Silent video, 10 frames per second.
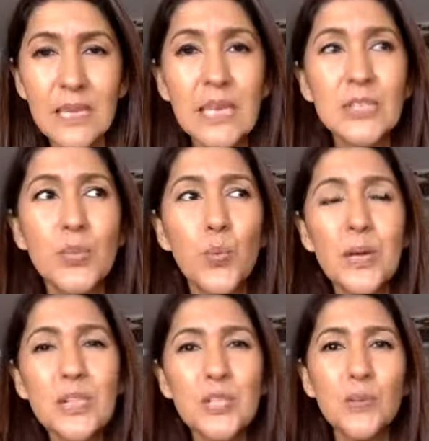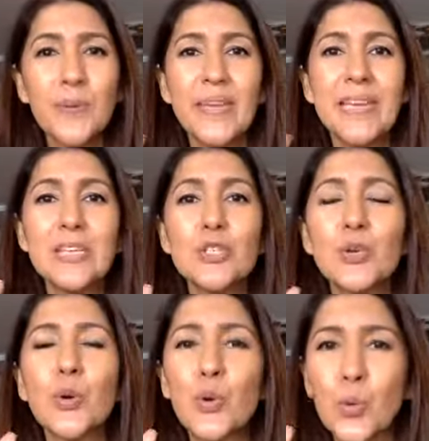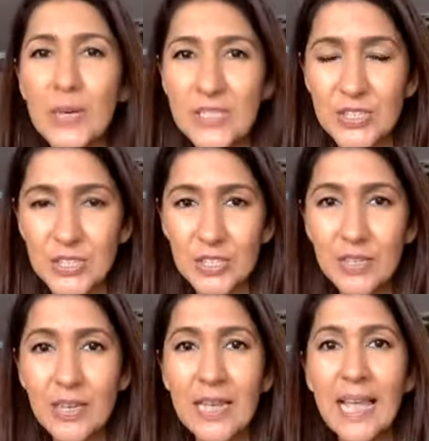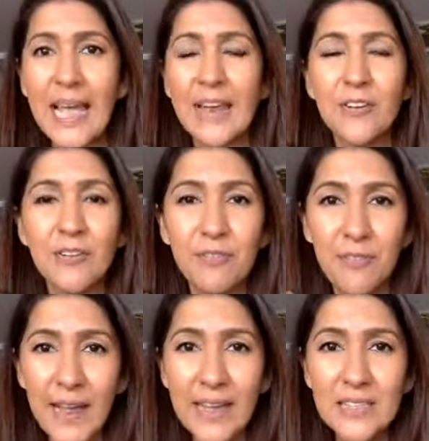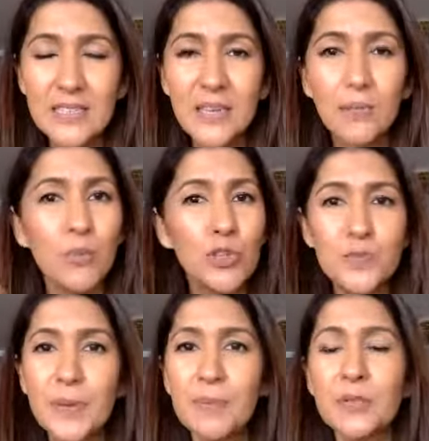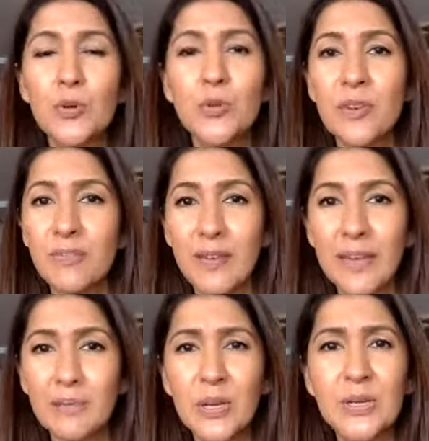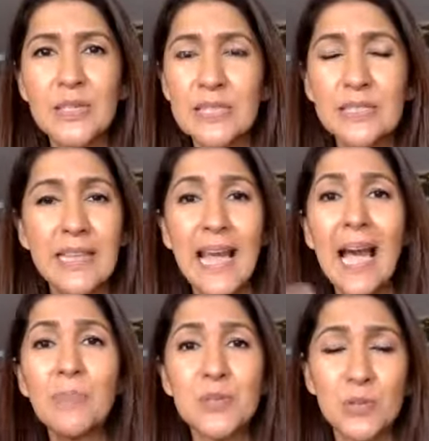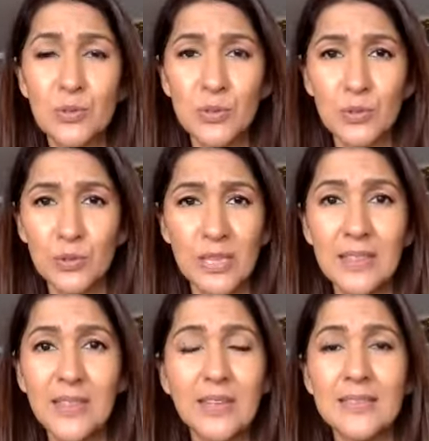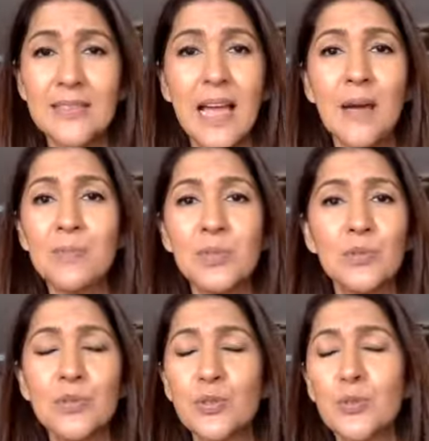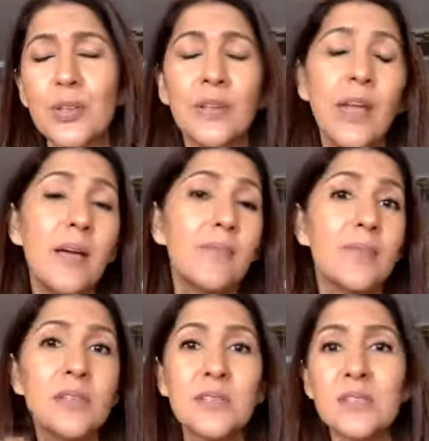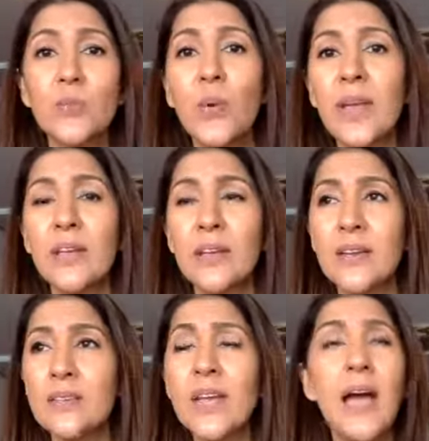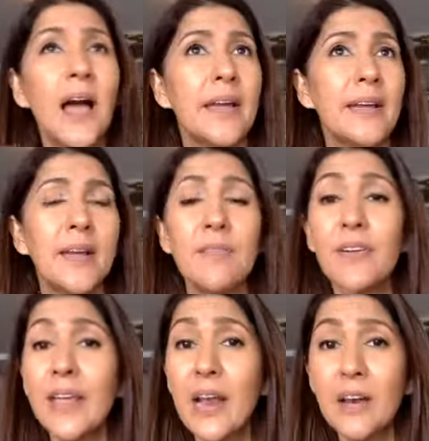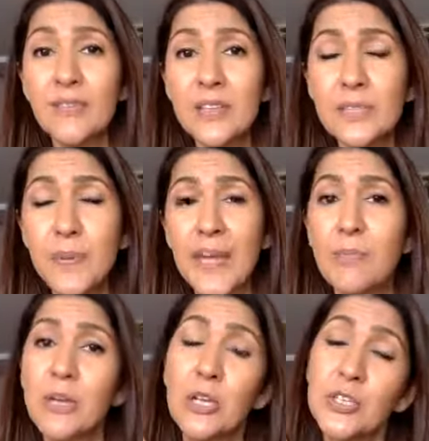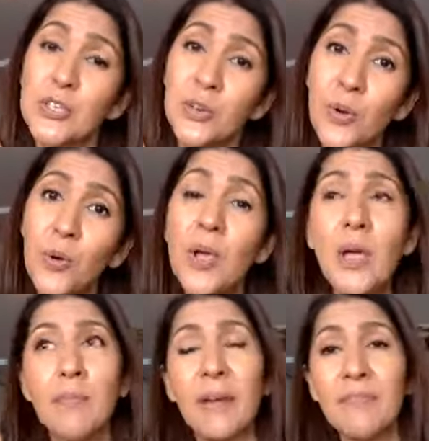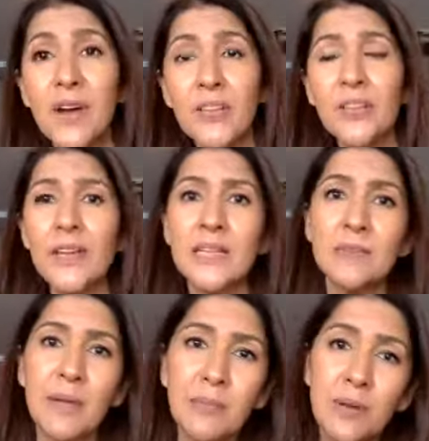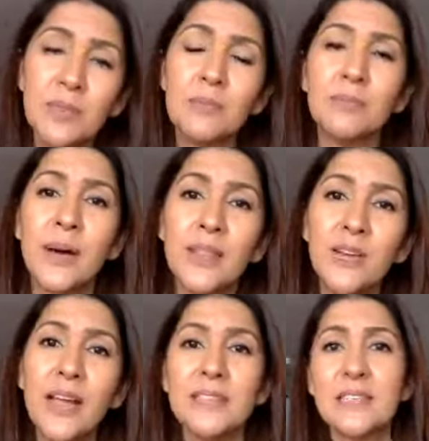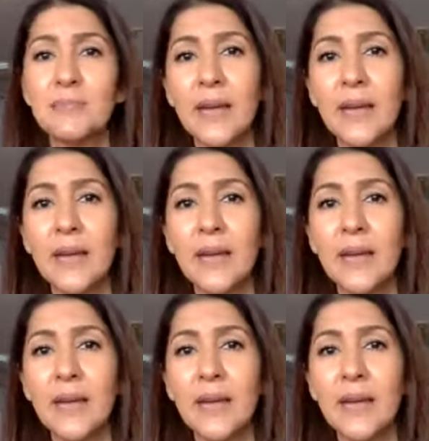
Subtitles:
So once you begin to question and reflect, most people don't reflect because it's their absolute truth. They think it's their absolute truth. And yeah, this is the way it is. I can never get out of this pain because, you know, my father has, my mother has it,